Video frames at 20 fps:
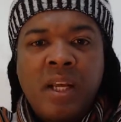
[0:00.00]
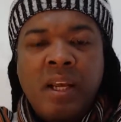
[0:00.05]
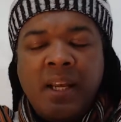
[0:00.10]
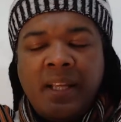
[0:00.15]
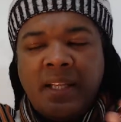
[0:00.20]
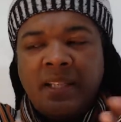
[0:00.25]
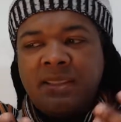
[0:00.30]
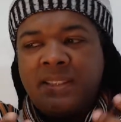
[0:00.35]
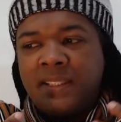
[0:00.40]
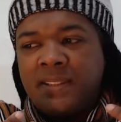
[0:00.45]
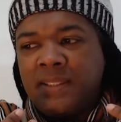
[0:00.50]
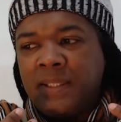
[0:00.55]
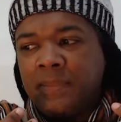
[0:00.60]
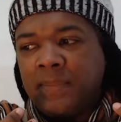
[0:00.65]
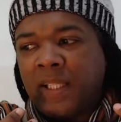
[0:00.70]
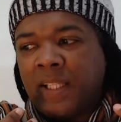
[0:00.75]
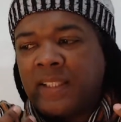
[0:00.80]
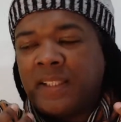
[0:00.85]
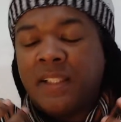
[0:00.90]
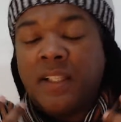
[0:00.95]
things that seem
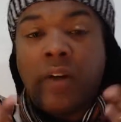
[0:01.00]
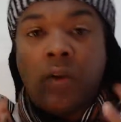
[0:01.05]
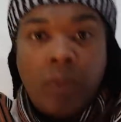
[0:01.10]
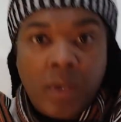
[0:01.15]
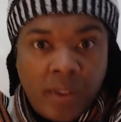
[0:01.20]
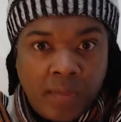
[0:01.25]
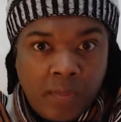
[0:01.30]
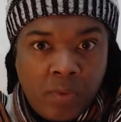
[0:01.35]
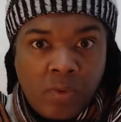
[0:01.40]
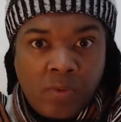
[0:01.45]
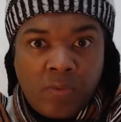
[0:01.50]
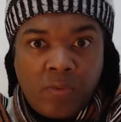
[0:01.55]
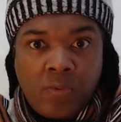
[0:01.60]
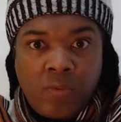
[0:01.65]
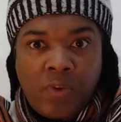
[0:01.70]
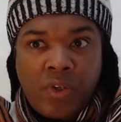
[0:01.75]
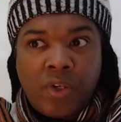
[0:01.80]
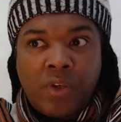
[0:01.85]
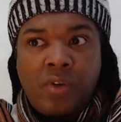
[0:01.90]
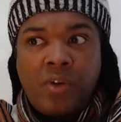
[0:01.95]
like you don't want to move,
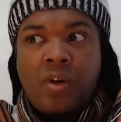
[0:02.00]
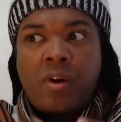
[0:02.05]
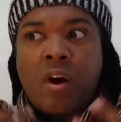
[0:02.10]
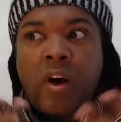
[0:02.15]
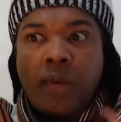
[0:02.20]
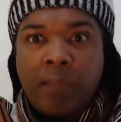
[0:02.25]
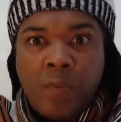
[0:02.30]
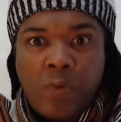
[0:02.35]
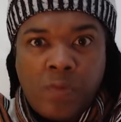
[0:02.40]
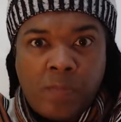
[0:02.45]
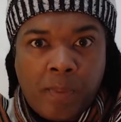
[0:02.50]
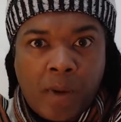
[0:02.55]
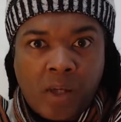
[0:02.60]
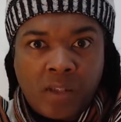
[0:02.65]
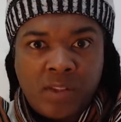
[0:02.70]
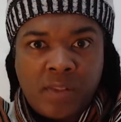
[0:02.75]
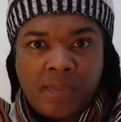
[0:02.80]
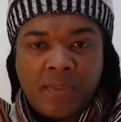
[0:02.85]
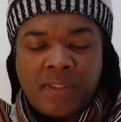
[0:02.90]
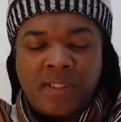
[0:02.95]
you know, you can't move past
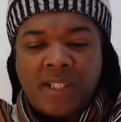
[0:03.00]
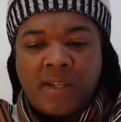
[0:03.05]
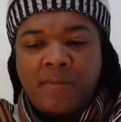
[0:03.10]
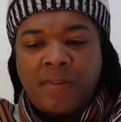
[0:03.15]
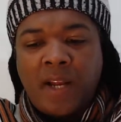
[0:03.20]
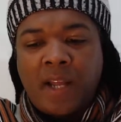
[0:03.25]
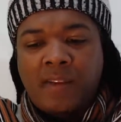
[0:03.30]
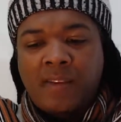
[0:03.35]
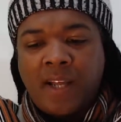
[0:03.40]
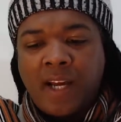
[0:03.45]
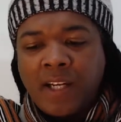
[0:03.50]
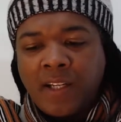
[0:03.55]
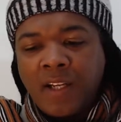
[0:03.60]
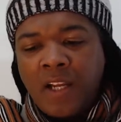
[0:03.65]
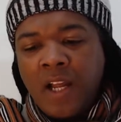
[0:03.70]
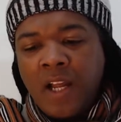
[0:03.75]
them and stuff like that,